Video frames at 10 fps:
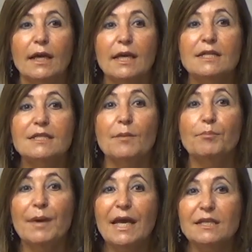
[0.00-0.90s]
is the
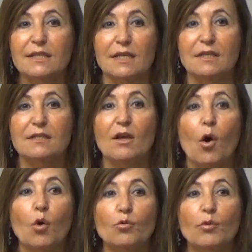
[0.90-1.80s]
basis
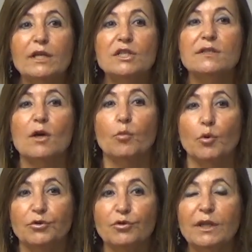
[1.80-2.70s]
on which the
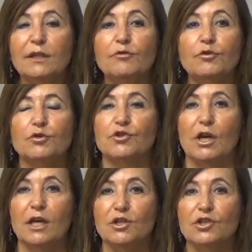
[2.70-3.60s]
opportunity for
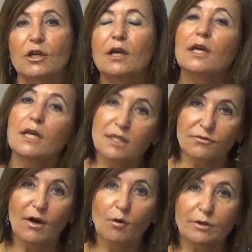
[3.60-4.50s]
change is
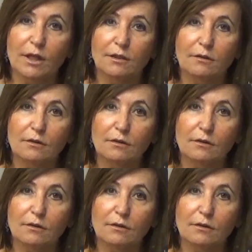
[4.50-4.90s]
founded.